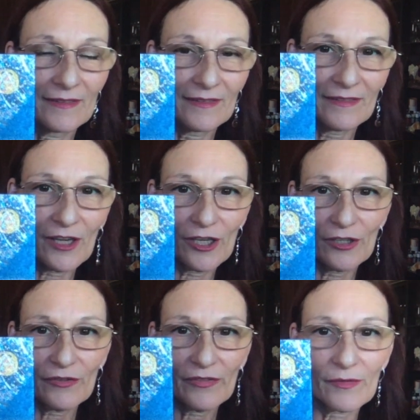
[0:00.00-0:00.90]
the
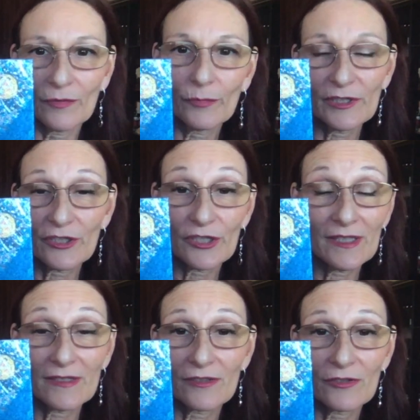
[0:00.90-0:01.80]
earth was
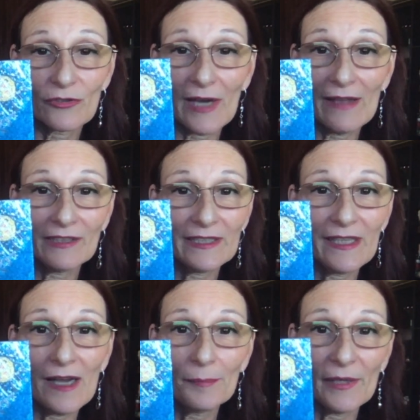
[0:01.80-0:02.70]
just traveling
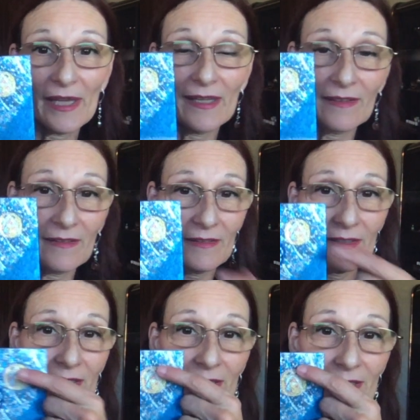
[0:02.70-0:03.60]
up. And
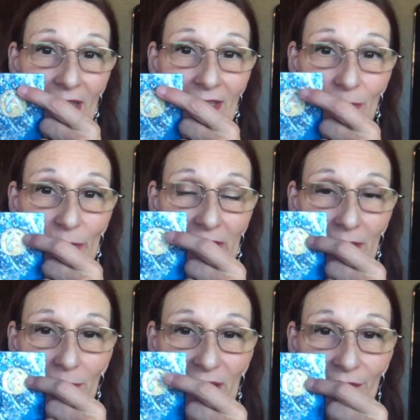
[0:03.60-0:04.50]
this is us. We're going to
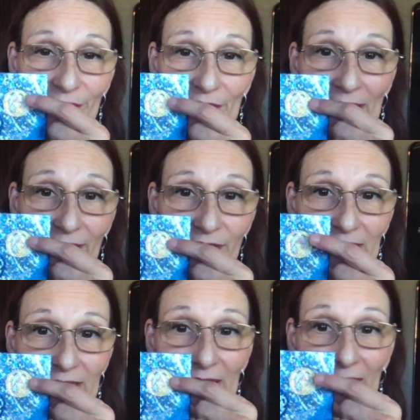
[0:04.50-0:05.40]
be in
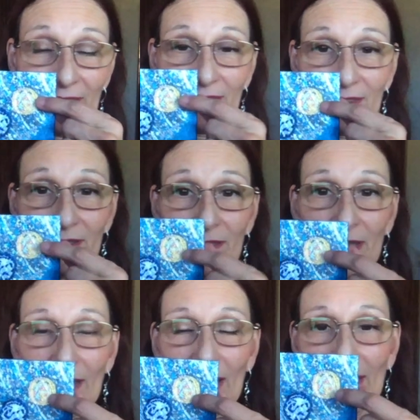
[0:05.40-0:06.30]
5D. And
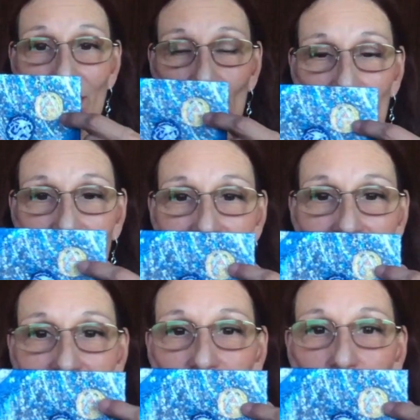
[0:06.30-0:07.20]
I saw this
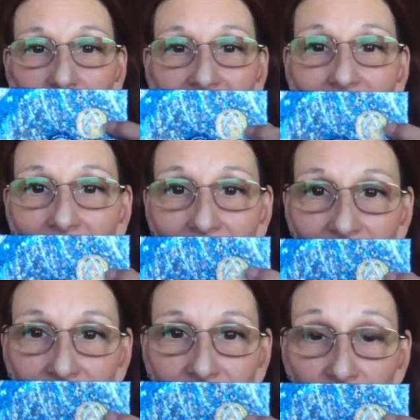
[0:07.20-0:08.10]
in
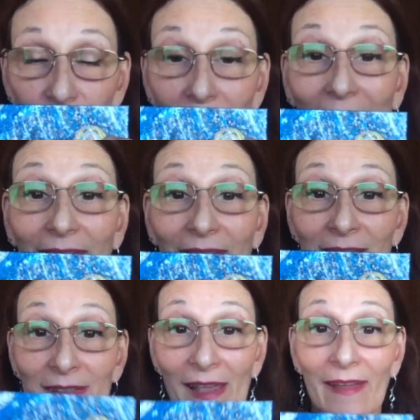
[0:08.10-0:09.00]
2011, a vision, and they
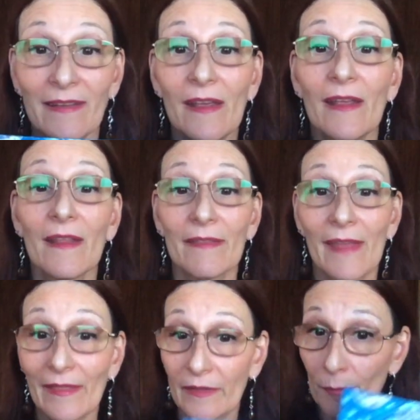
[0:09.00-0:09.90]
said
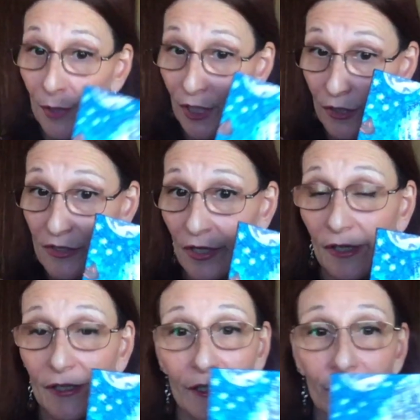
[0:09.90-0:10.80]
that the birds
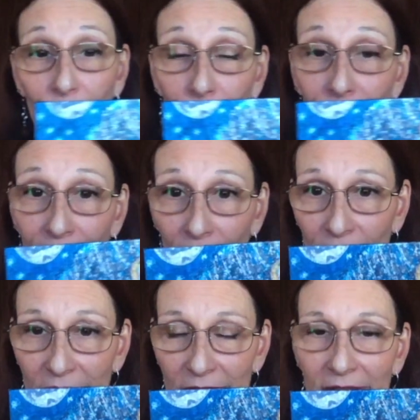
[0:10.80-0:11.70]
are going to go
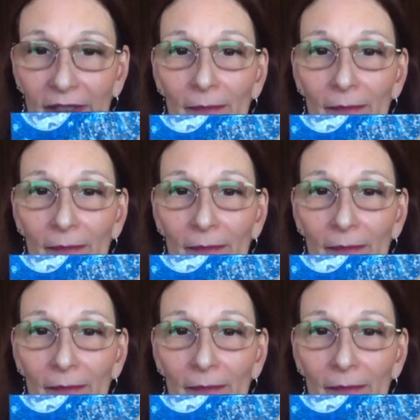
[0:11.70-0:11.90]
first